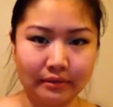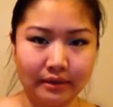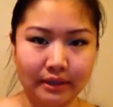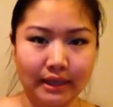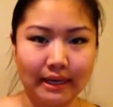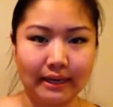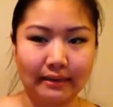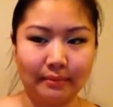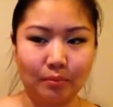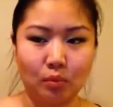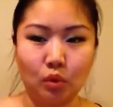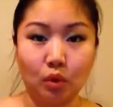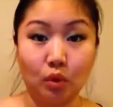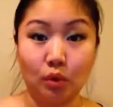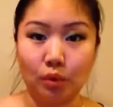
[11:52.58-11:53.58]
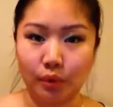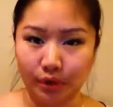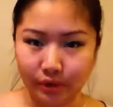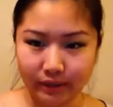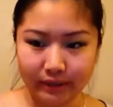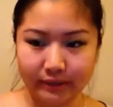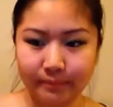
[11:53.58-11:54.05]
getting more
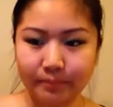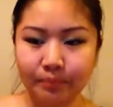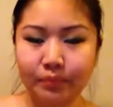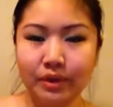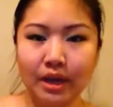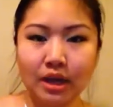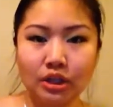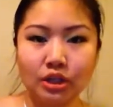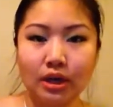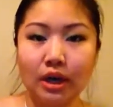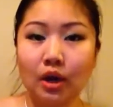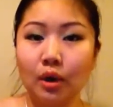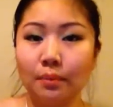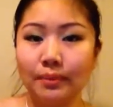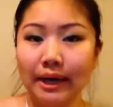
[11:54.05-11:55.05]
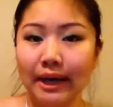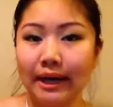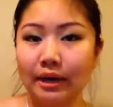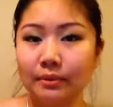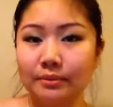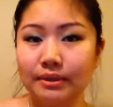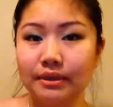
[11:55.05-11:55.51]
oily. So I hope that
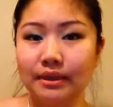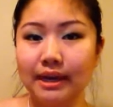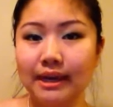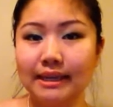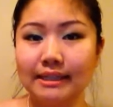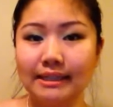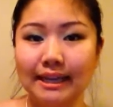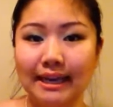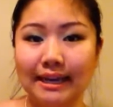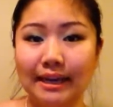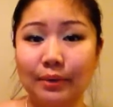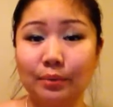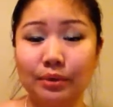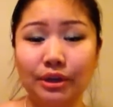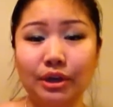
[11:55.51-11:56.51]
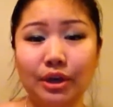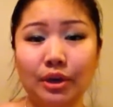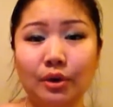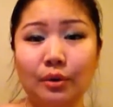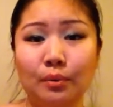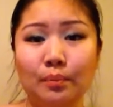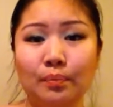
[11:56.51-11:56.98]
helps you guys, and I really
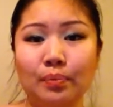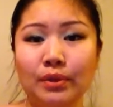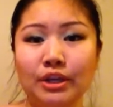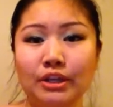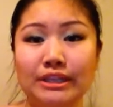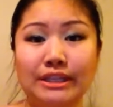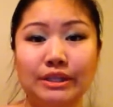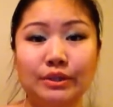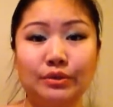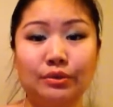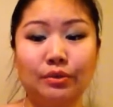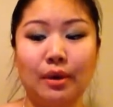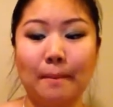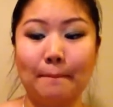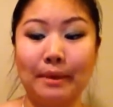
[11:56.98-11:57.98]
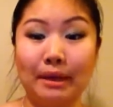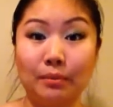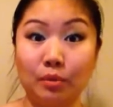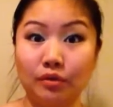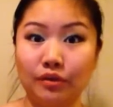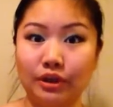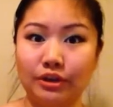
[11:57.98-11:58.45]
hope to make
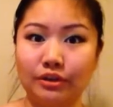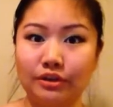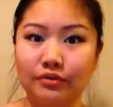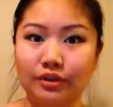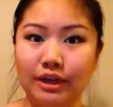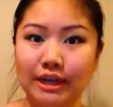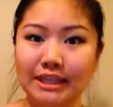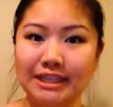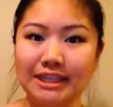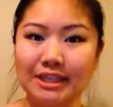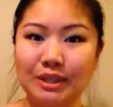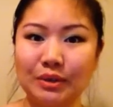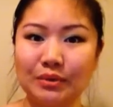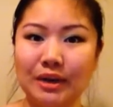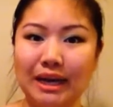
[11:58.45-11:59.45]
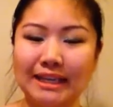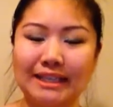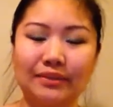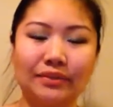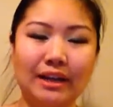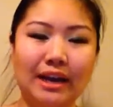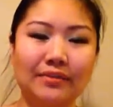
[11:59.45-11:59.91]
more videos for you guys soon. I
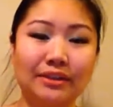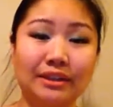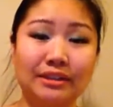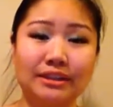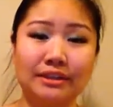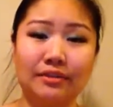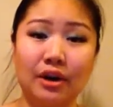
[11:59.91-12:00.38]
definitely have a list of